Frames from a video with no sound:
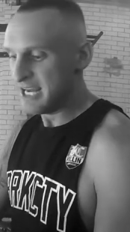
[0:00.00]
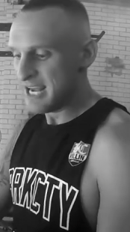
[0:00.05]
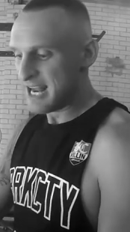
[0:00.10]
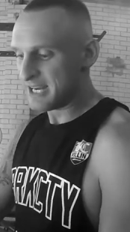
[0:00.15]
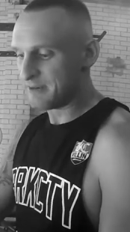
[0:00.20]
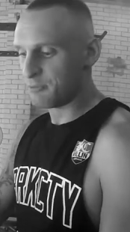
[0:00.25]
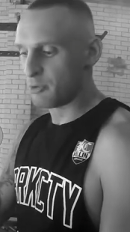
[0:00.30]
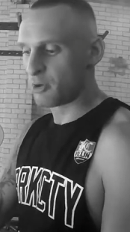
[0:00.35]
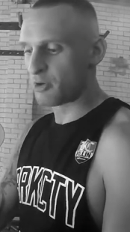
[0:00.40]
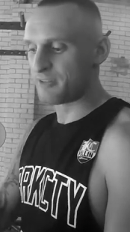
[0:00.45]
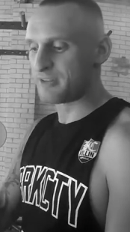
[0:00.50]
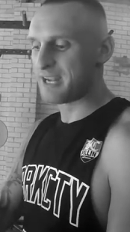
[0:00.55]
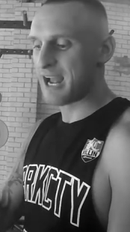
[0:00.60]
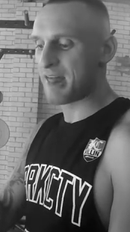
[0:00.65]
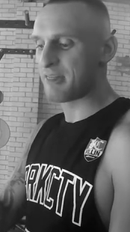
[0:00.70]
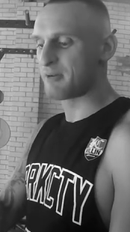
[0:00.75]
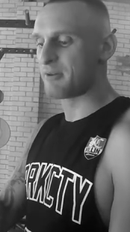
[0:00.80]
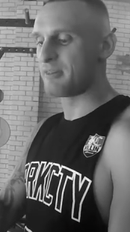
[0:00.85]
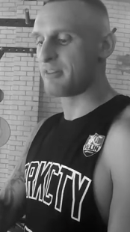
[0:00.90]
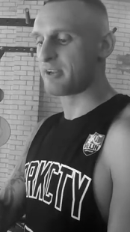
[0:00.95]
And if we look at the
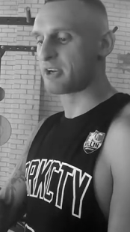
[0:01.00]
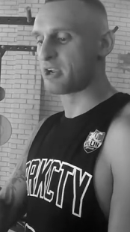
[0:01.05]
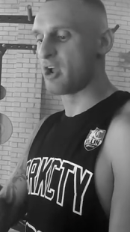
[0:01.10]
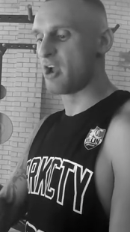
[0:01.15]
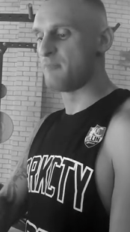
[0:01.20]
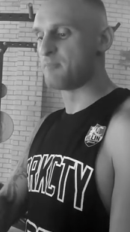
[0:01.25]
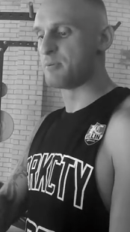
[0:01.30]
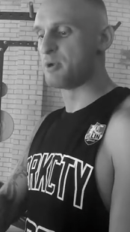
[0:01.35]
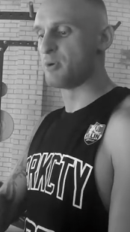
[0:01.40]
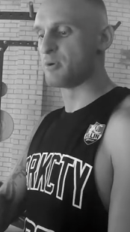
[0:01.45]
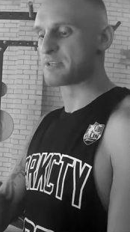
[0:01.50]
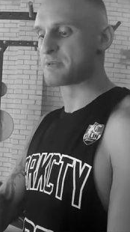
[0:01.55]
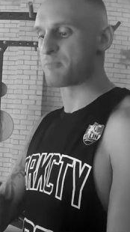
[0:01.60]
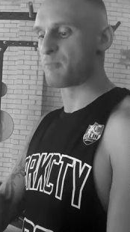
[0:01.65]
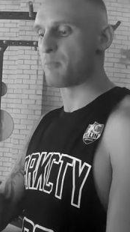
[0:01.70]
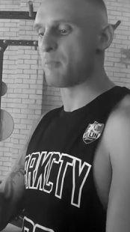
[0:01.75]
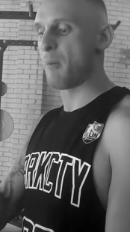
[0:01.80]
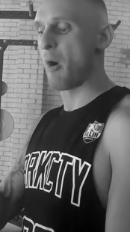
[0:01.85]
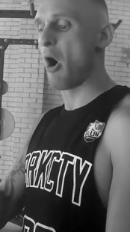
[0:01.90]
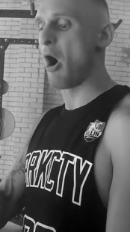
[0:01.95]
other end of the curve, pure
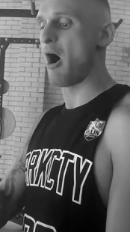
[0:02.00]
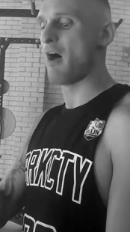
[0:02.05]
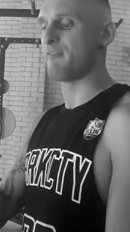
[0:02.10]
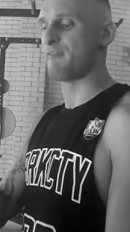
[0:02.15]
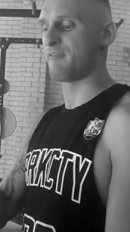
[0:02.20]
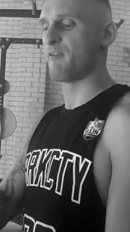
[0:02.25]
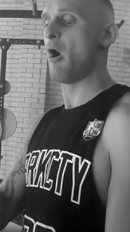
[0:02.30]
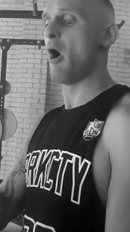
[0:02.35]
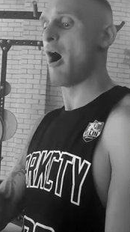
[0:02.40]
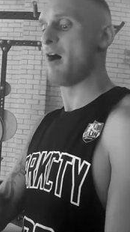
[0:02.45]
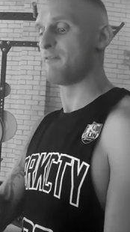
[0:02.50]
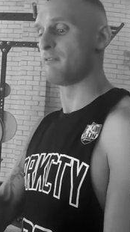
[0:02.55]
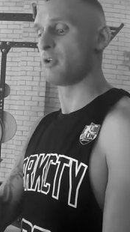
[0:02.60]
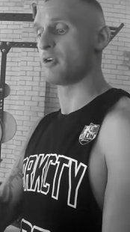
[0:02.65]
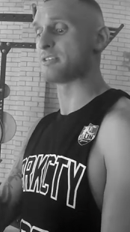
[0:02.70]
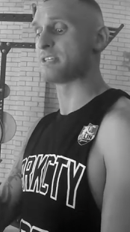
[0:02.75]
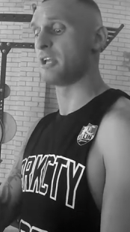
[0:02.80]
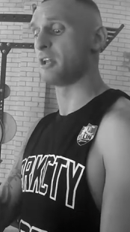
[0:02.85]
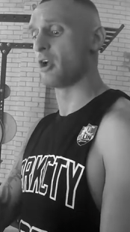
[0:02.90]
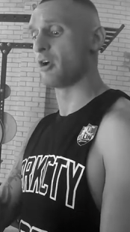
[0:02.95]
high, high
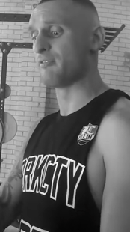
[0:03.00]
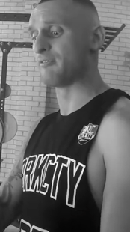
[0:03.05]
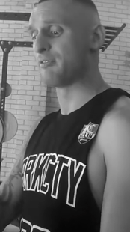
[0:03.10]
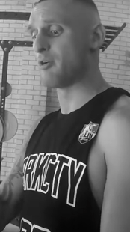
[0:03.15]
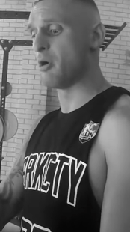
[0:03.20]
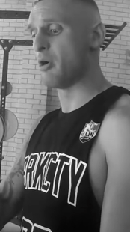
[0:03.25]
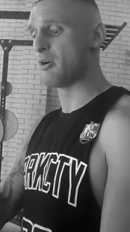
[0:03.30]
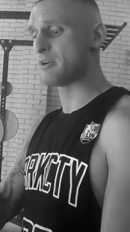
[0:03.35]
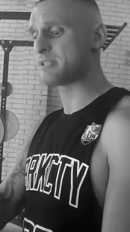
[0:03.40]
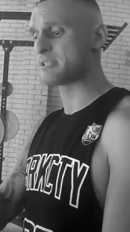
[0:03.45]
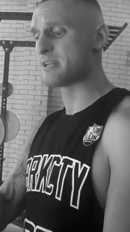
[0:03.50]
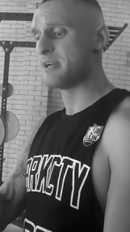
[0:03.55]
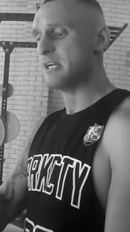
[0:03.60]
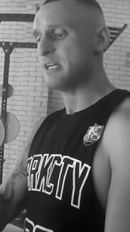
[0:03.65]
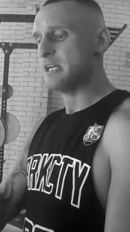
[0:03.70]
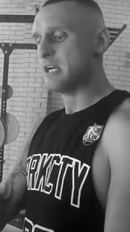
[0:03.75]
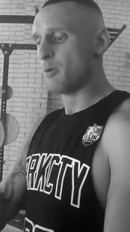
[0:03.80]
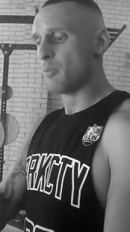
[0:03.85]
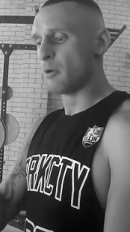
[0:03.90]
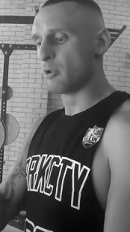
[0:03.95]
velocity, low force,
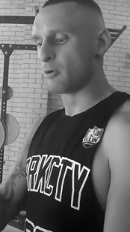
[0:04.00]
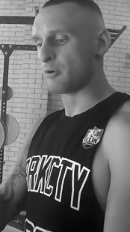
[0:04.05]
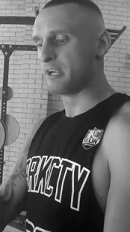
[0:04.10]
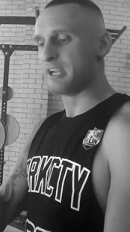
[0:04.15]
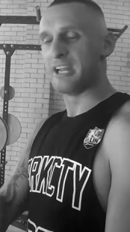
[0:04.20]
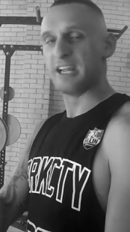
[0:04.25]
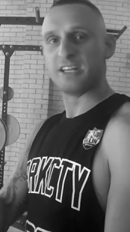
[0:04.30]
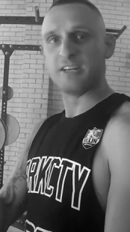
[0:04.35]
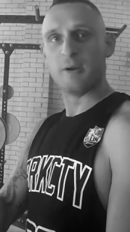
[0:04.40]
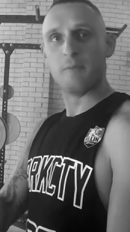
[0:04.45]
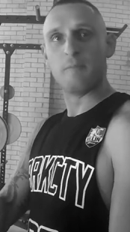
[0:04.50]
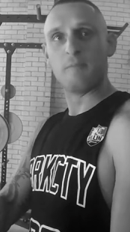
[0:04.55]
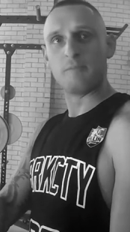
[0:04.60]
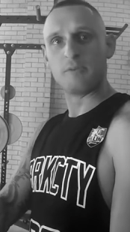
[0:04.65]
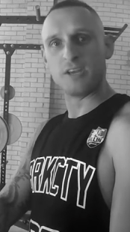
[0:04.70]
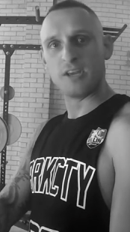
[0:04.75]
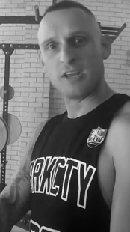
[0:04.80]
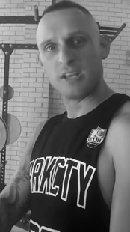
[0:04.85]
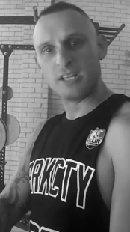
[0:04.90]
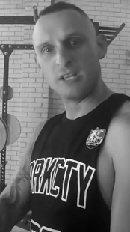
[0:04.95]
we're looking at your,
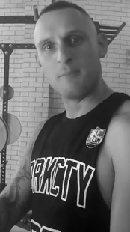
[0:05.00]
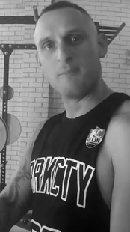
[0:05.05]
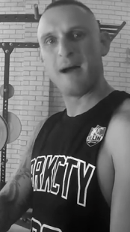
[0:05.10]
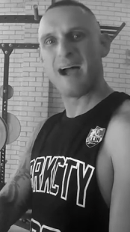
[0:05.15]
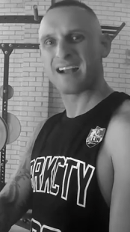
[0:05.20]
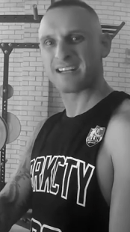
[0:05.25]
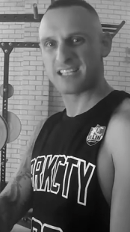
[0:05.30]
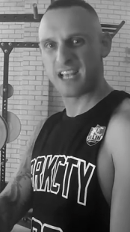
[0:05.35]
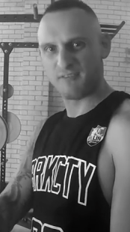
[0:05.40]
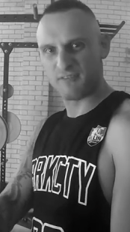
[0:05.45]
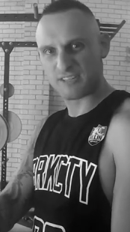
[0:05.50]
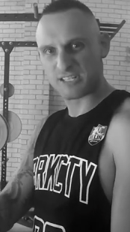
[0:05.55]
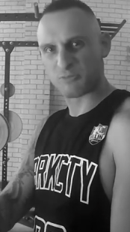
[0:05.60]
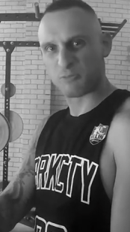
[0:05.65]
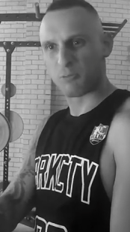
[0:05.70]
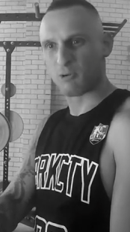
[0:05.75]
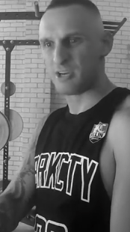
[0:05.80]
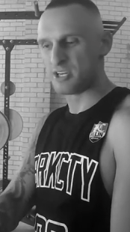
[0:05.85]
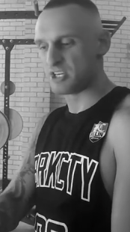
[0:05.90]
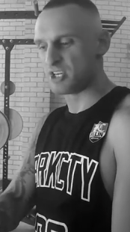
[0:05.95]
your, your, max effort
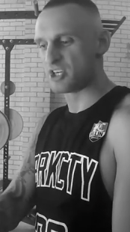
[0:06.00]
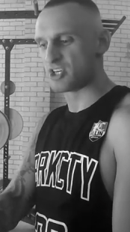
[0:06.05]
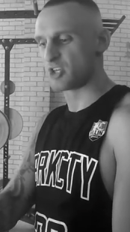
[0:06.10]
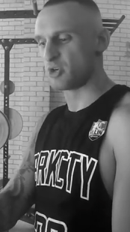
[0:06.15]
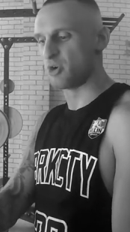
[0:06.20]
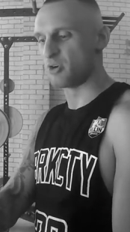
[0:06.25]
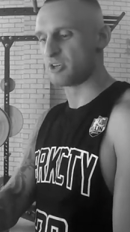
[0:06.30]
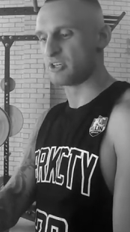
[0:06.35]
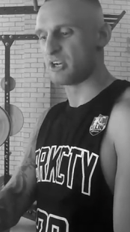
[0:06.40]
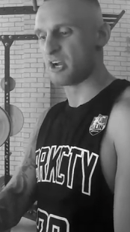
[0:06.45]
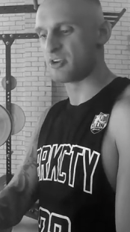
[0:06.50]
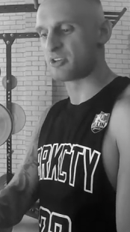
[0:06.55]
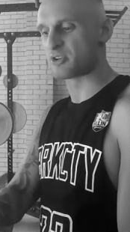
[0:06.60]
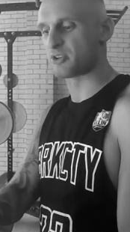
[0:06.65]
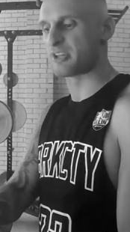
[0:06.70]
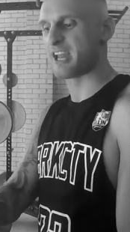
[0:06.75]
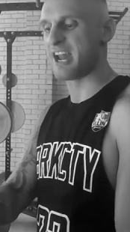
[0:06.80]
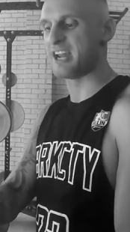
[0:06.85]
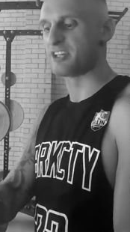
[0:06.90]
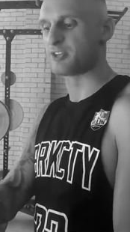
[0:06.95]
sprints, your short, you know,
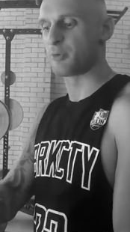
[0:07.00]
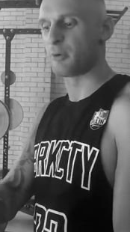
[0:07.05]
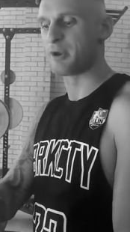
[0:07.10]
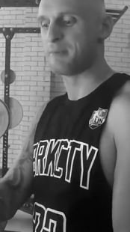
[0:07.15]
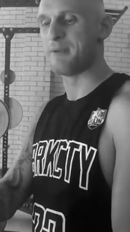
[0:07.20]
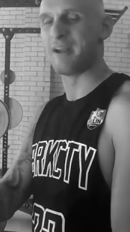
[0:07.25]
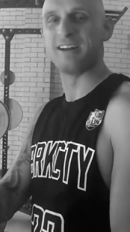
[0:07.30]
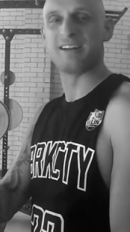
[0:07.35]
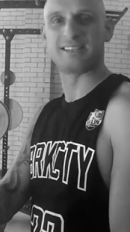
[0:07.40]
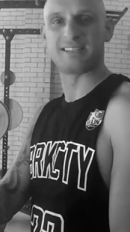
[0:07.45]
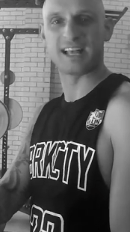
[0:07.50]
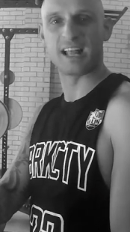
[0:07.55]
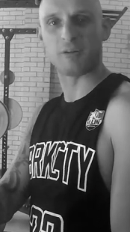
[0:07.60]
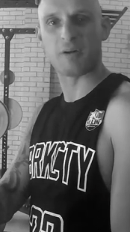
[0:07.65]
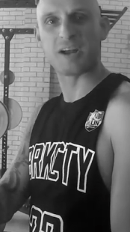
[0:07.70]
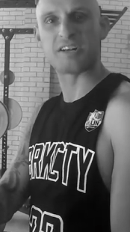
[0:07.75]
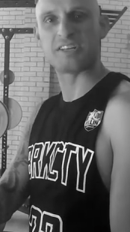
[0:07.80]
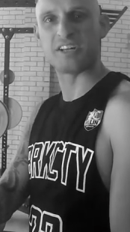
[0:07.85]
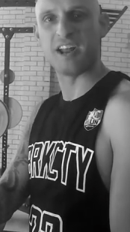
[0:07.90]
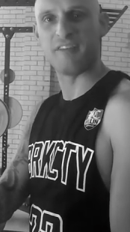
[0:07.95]
10, 20 minute
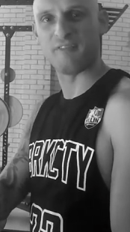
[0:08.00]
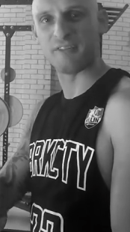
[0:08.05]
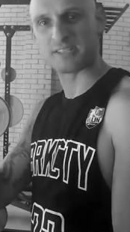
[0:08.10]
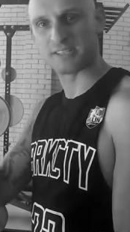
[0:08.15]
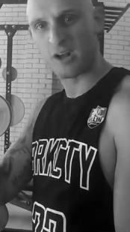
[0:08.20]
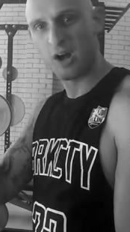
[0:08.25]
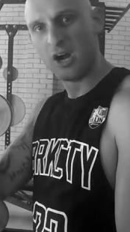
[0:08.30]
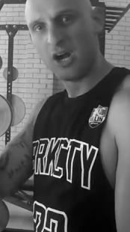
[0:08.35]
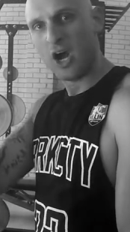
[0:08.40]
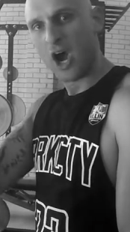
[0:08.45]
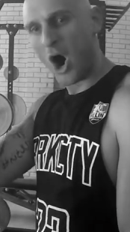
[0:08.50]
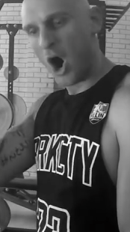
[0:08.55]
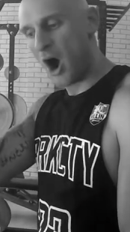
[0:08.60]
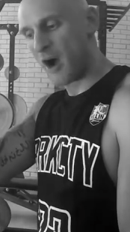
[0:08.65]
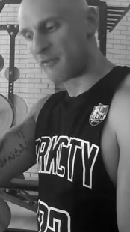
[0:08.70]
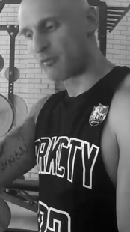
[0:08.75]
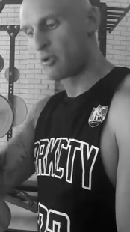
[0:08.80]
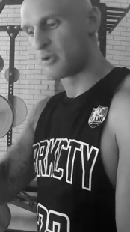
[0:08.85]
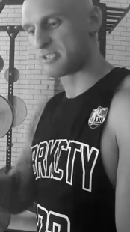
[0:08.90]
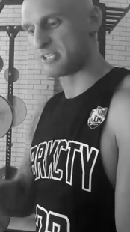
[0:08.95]
acceleration efforts, the
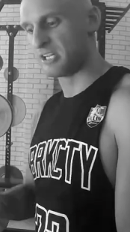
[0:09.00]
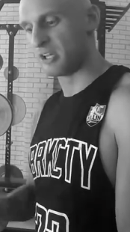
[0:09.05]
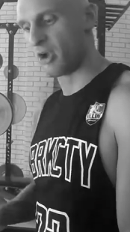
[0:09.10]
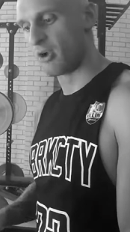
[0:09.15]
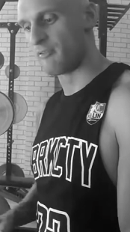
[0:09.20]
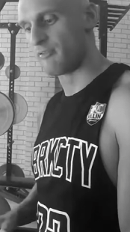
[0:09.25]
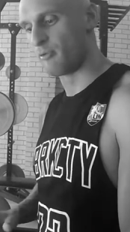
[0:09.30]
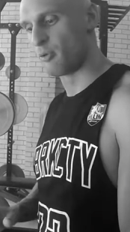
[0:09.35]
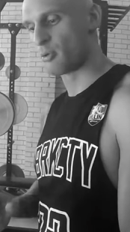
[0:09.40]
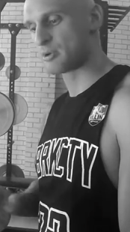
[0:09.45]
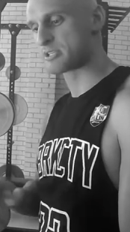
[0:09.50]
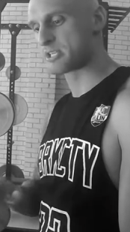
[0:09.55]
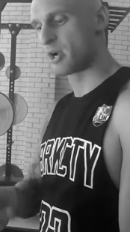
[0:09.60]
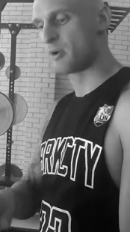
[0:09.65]
high velocity, low force.